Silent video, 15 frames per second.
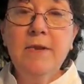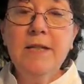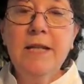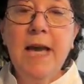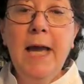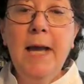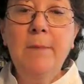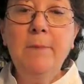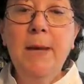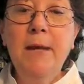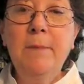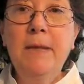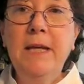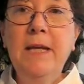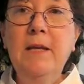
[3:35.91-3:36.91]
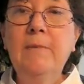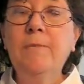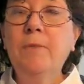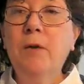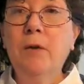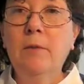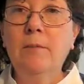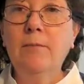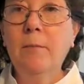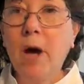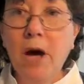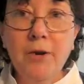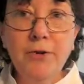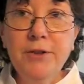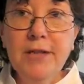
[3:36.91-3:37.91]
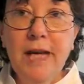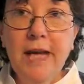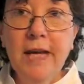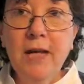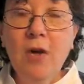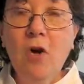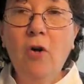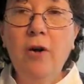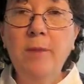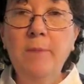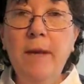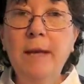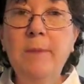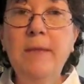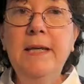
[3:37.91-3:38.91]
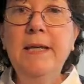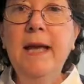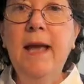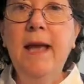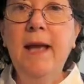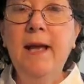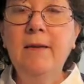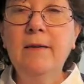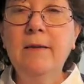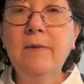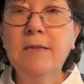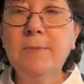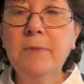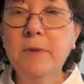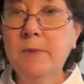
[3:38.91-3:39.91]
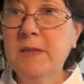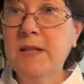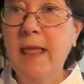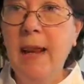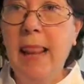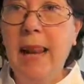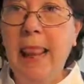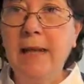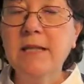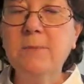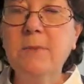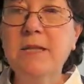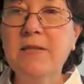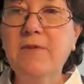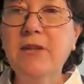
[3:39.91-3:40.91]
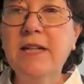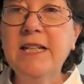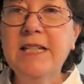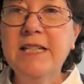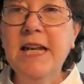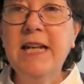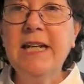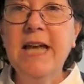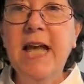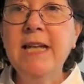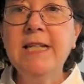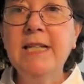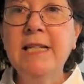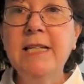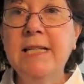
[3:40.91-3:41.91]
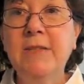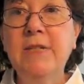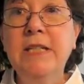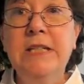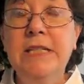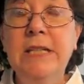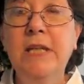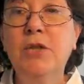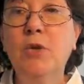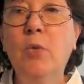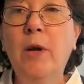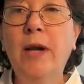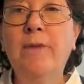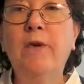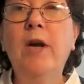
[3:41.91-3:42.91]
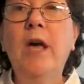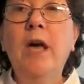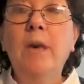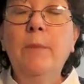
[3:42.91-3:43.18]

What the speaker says: The time may be modern day, or it may be specifically stated 1876 or whatever,